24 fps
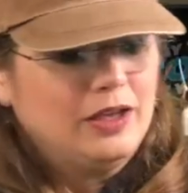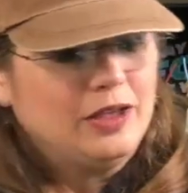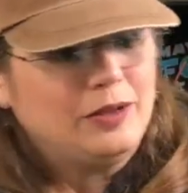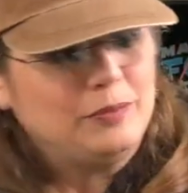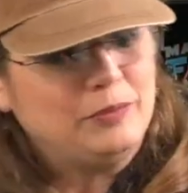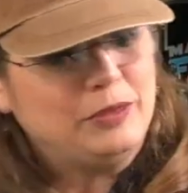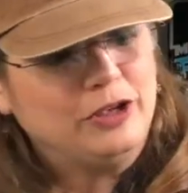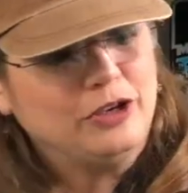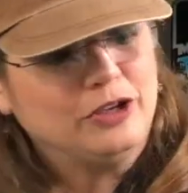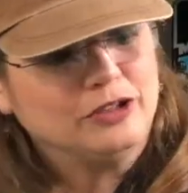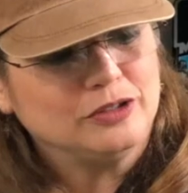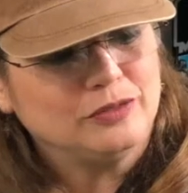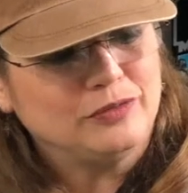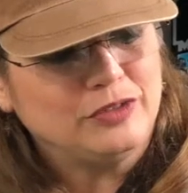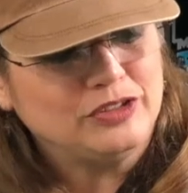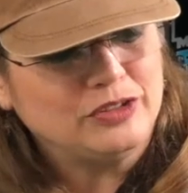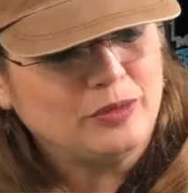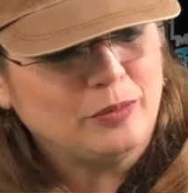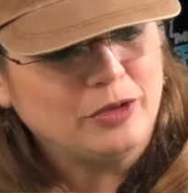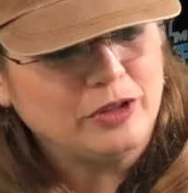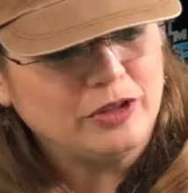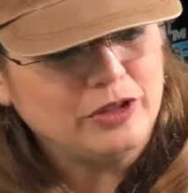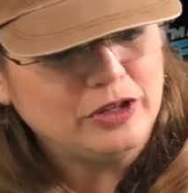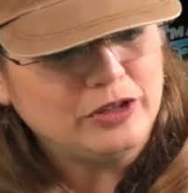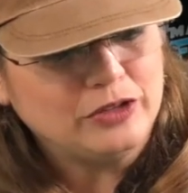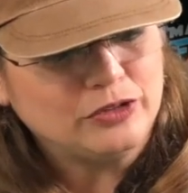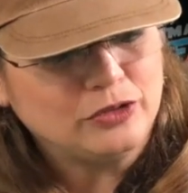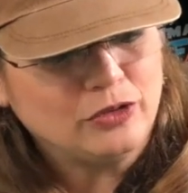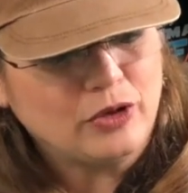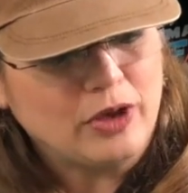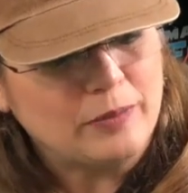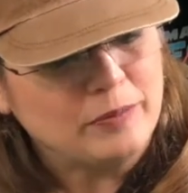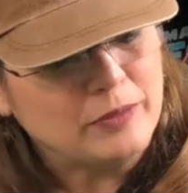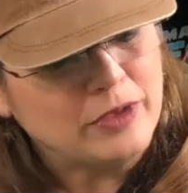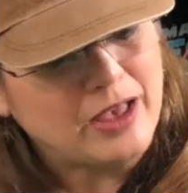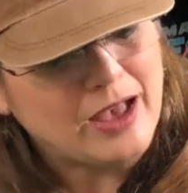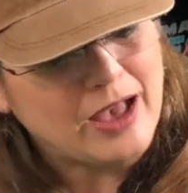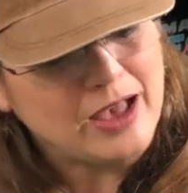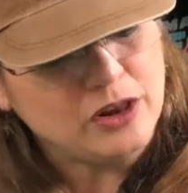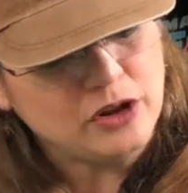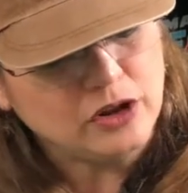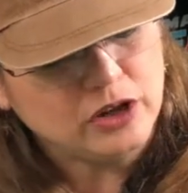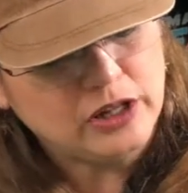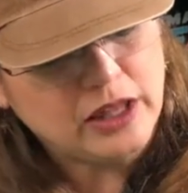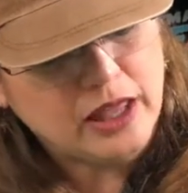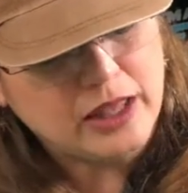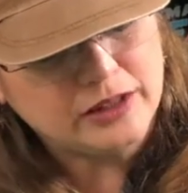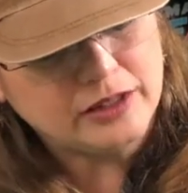because of his ability. So I'm kind of glad